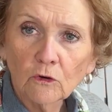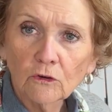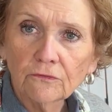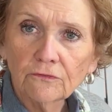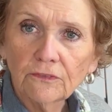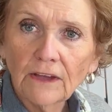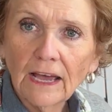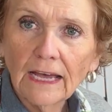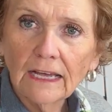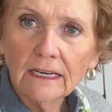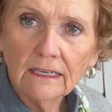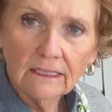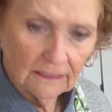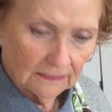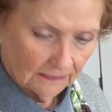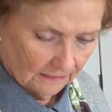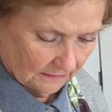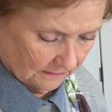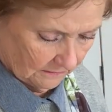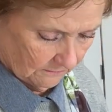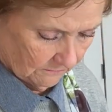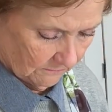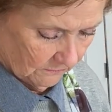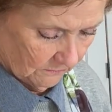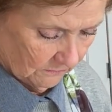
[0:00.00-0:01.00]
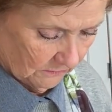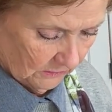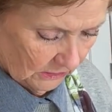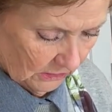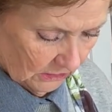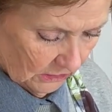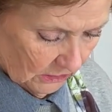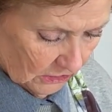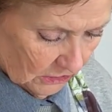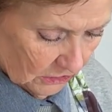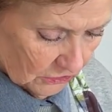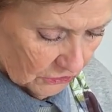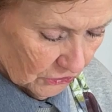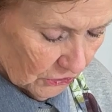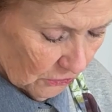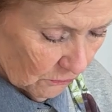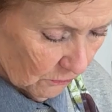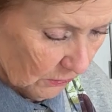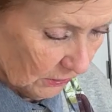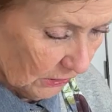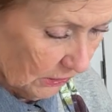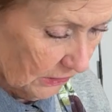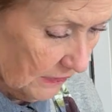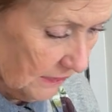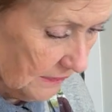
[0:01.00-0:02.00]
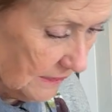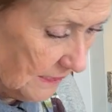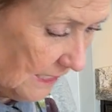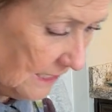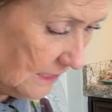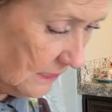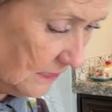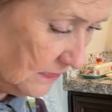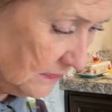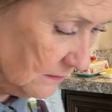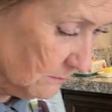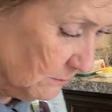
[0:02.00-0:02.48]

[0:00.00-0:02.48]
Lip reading: fat in it. So we're gonna take this